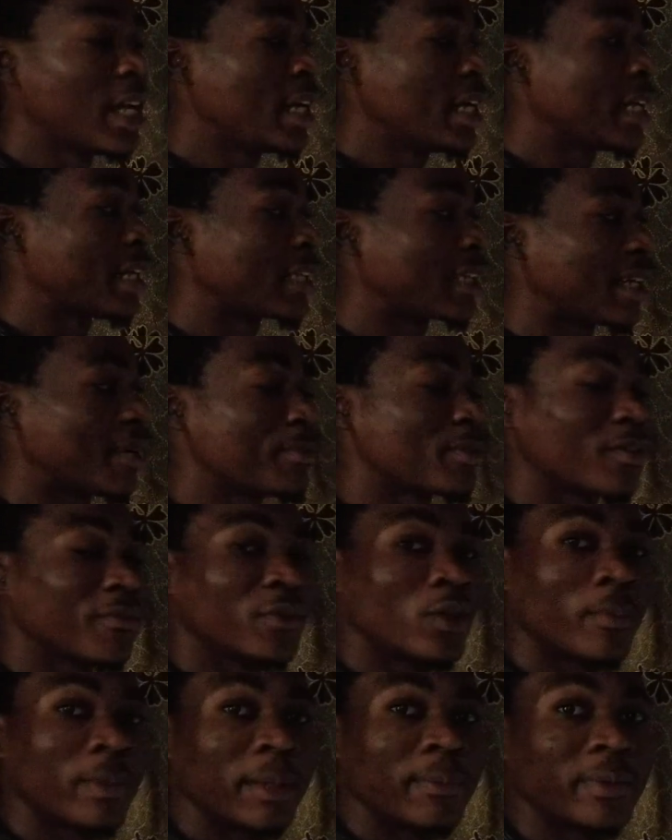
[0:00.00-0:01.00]
In terms of
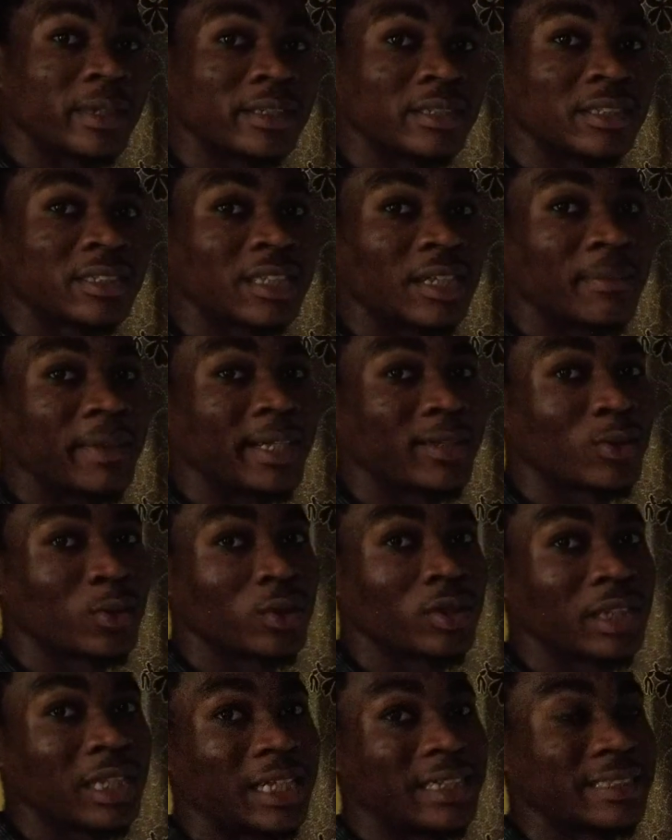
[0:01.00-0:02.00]
number-based system, I told you
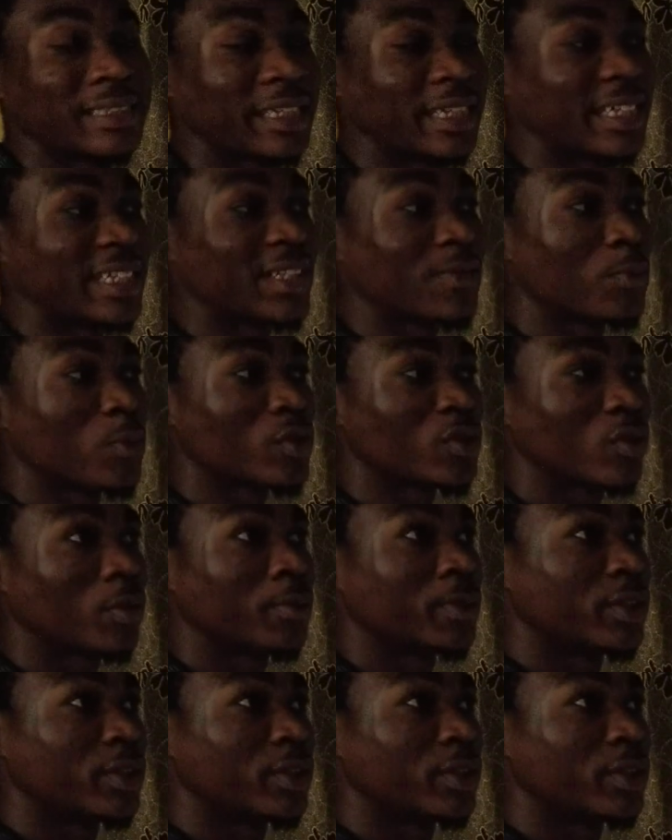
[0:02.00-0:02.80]
that it must not,